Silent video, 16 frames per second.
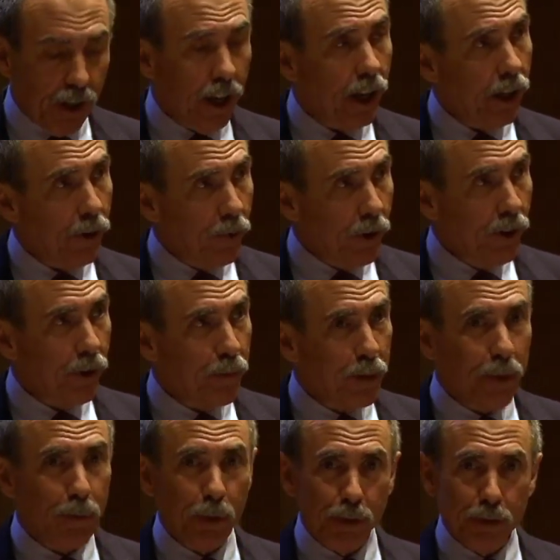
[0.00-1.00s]
And one of the
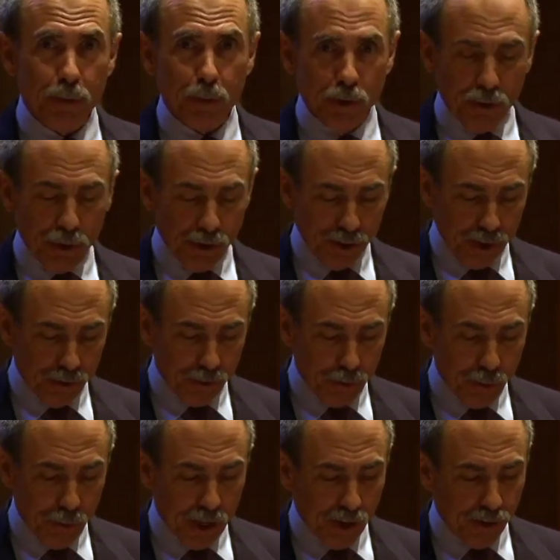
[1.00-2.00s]
people that's been really
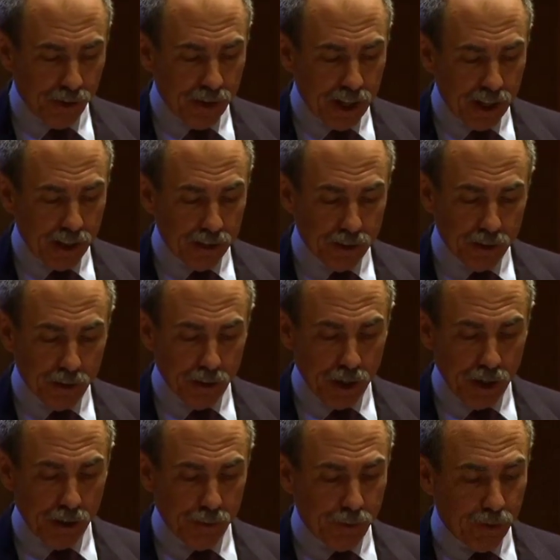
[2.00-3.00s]
instrumental in that
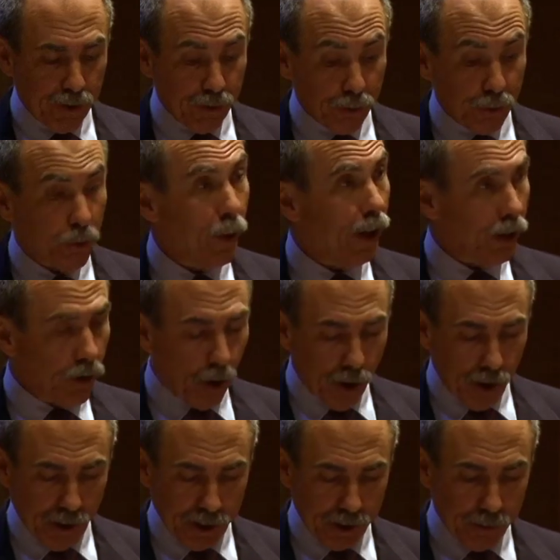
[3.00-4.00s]
uh, is Greg
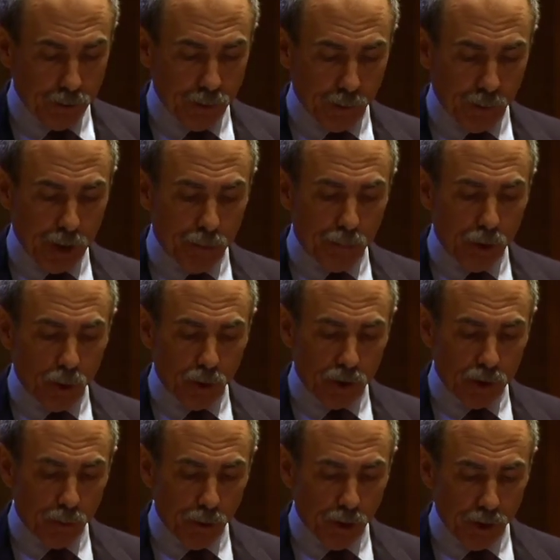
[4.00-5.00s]
Darling from Humboldt
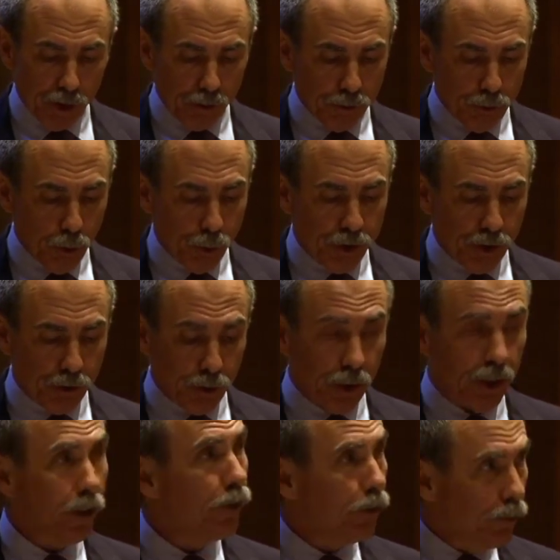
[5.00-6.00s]
Community School
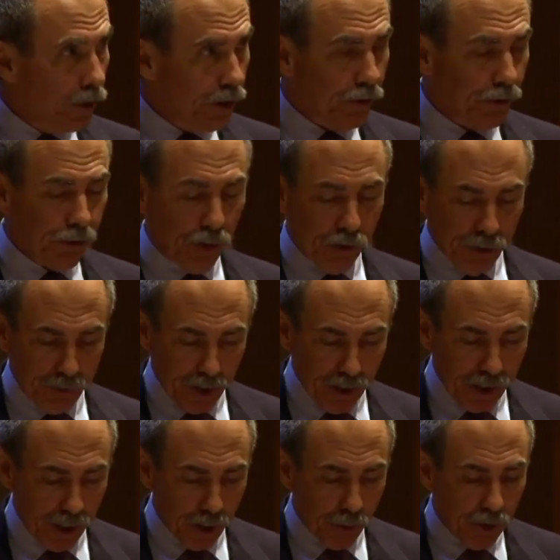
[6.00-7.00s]
District. We just saw the
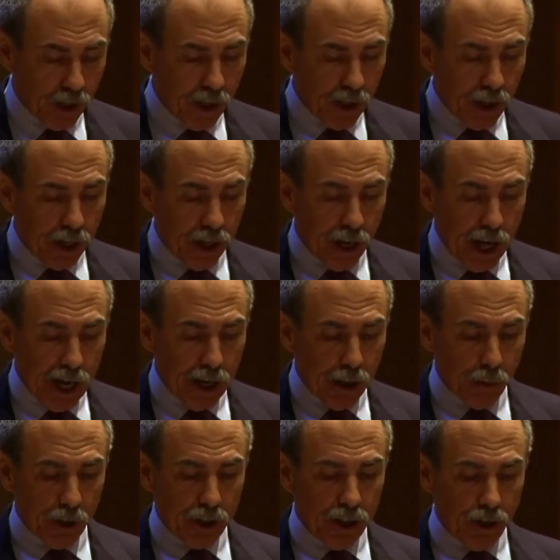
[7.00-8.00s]
video in
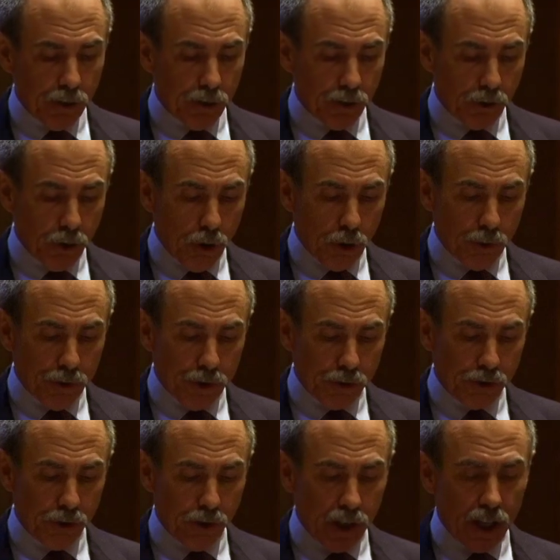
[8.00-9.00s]
Iowa, here to talk with
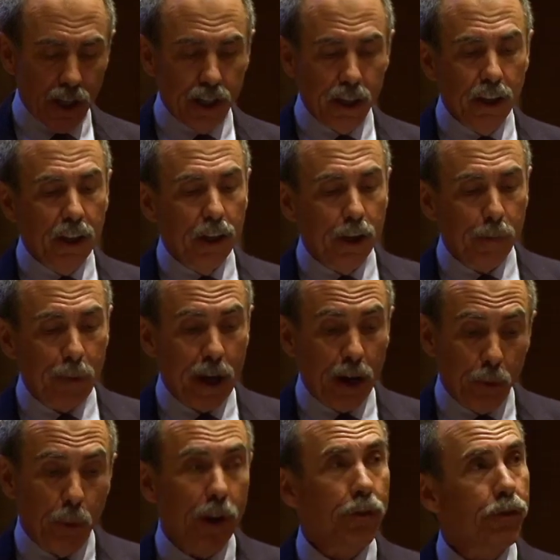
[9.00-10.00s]
us today
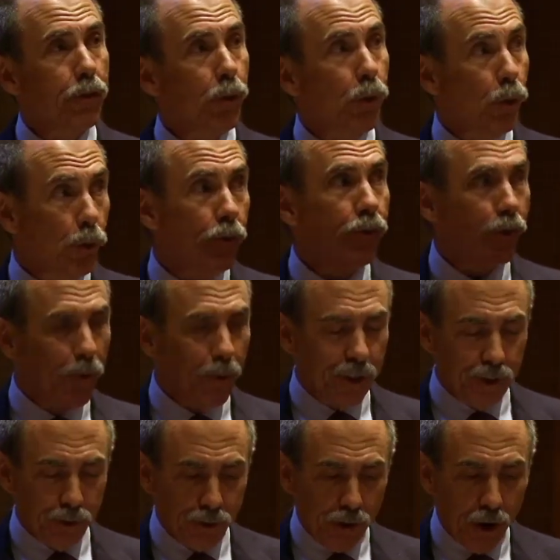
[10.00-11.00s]
about one school, the one
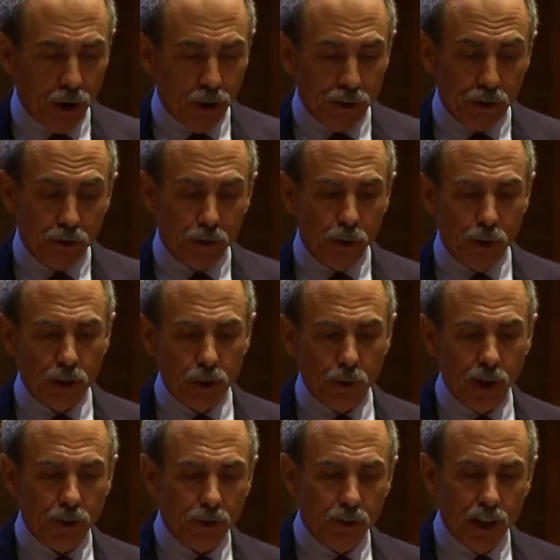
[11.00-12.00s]
you saw, that's doing
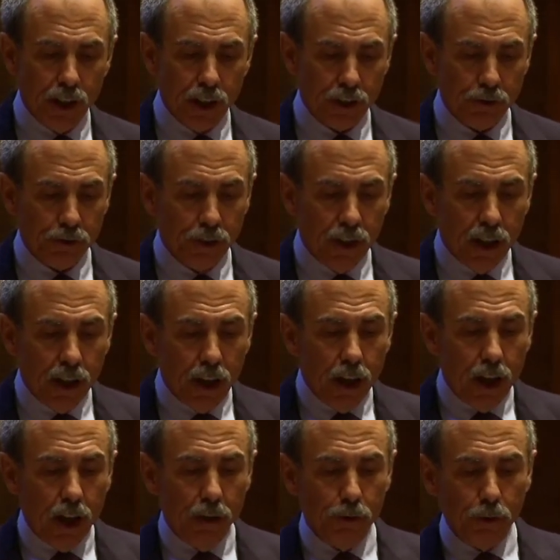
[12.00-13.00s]
great things.
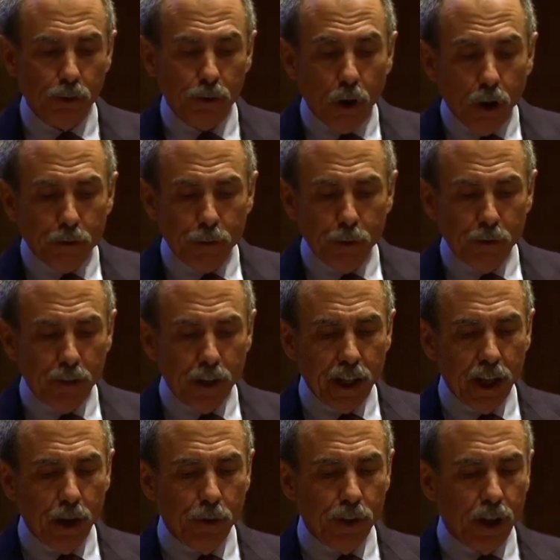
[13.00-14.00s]
As you saw from the
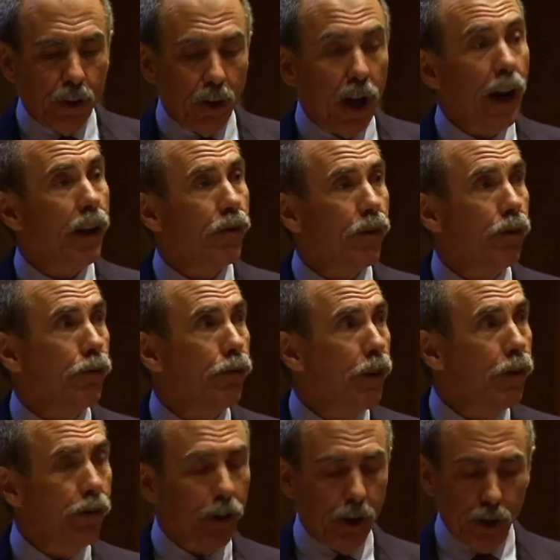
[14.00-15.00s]
video, the Alliance has
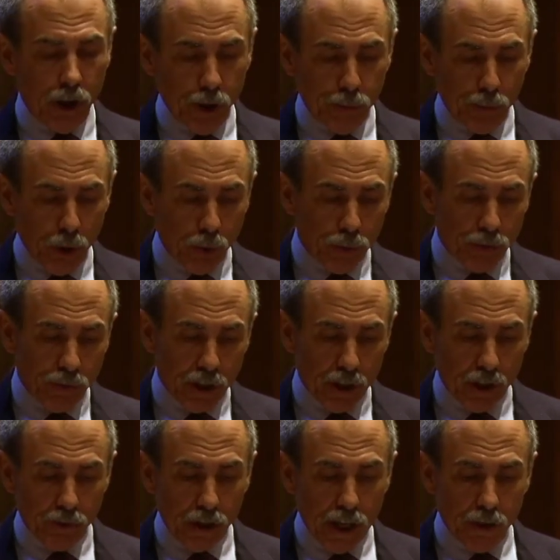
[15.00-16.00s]
visited Humboldt and
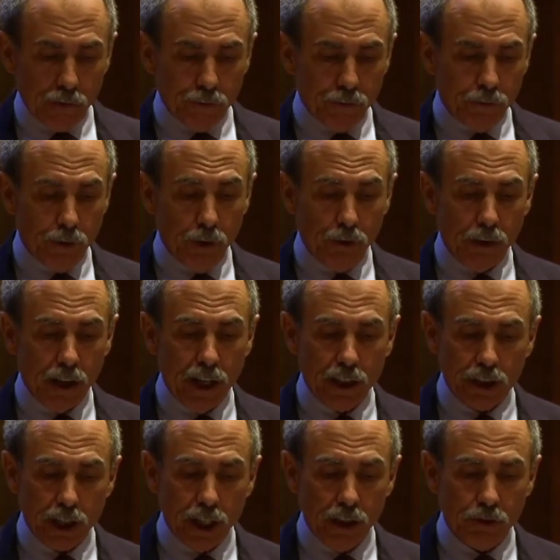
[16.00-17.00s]
has had a
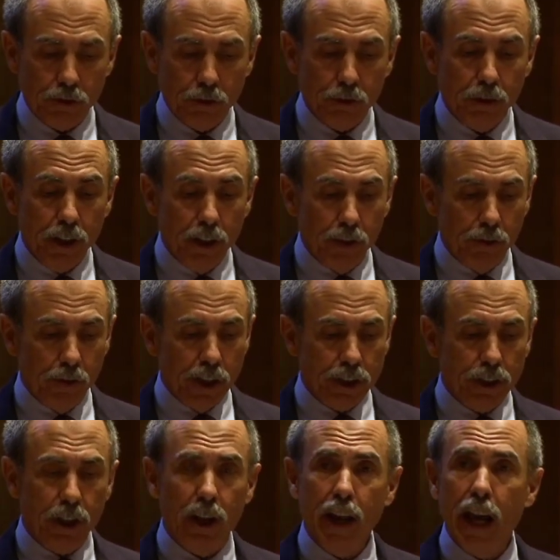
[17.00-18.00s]
firsthand chance to see
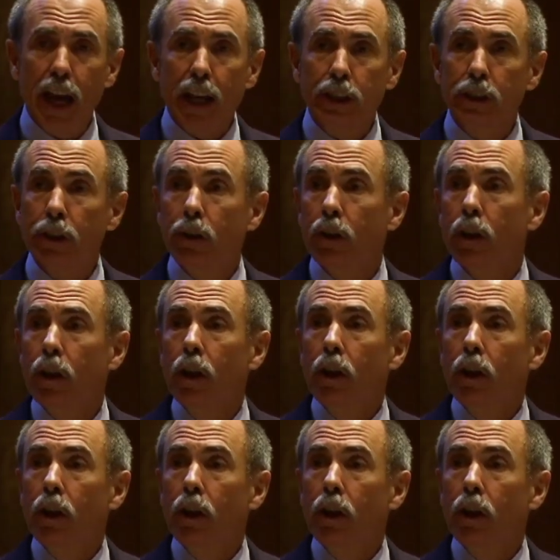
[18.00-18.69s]
innovation in action.